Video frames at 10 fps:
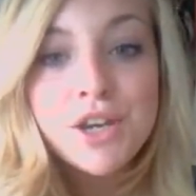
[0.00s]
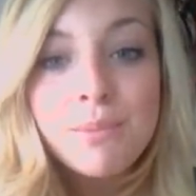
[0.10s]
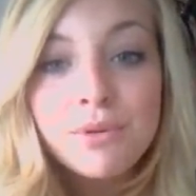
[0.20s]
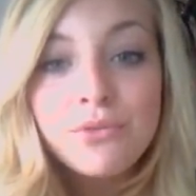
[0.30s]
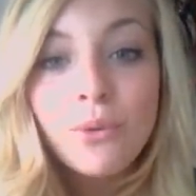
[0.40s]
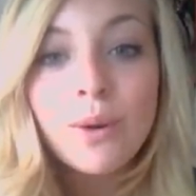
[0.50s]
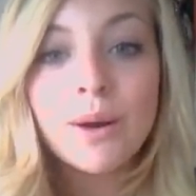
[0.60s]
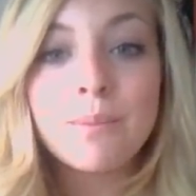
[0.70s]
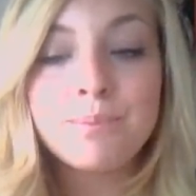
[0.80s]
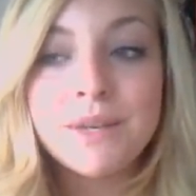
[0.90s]
Number
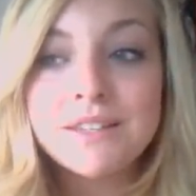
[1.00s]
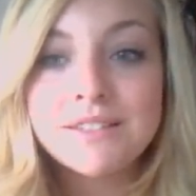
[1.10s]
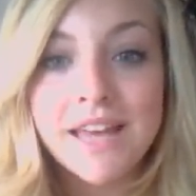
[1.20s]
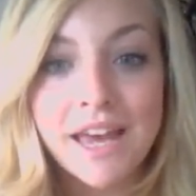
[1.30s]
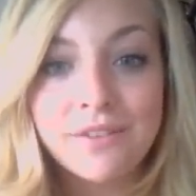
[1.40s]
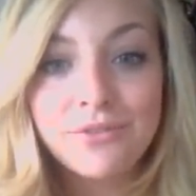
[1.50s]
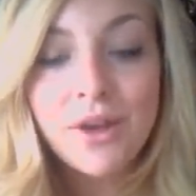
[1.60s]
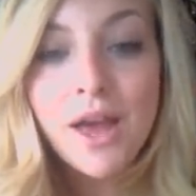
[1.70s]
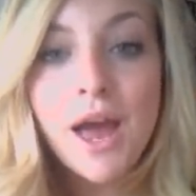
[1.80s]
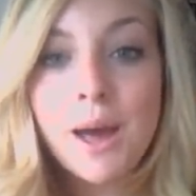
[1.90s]
4, be safe.
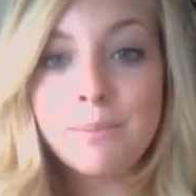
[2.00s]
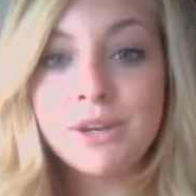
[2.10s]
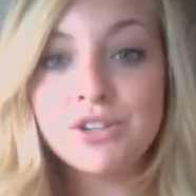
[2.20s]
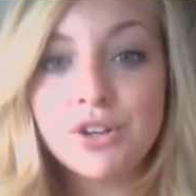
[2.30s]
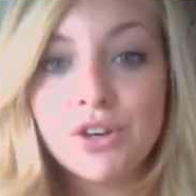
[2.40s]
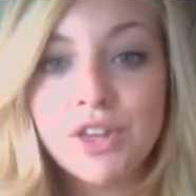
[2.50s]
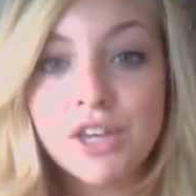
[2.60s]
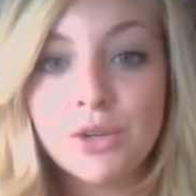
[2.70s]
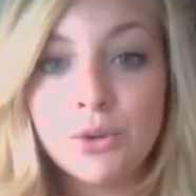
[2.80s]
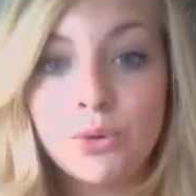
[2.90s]
Be sure
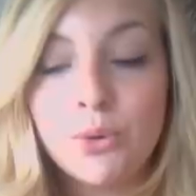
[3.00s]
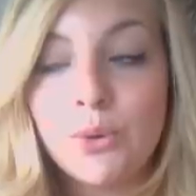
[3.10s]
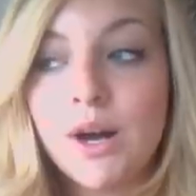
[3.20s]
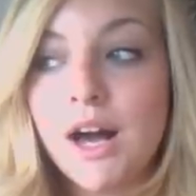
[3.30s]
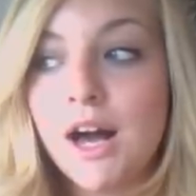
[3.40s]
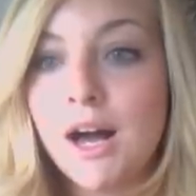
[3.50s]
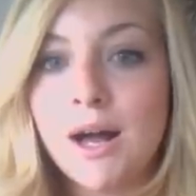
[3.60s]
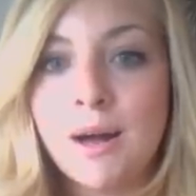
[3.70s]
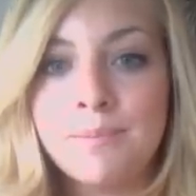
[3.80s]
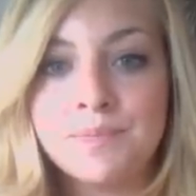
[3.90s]
that you
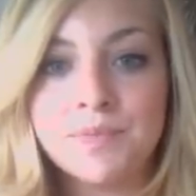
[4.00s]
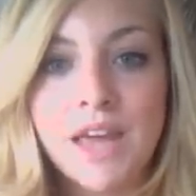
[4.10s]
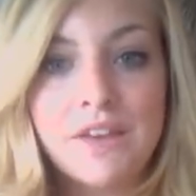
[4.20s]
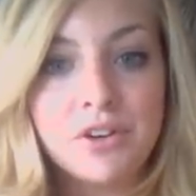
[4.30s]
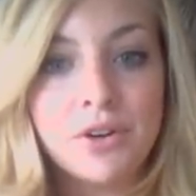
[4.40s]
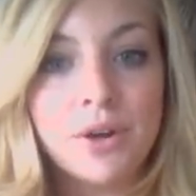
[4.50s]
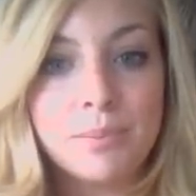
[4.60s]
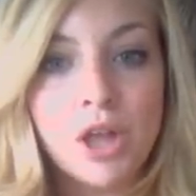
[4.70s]
have your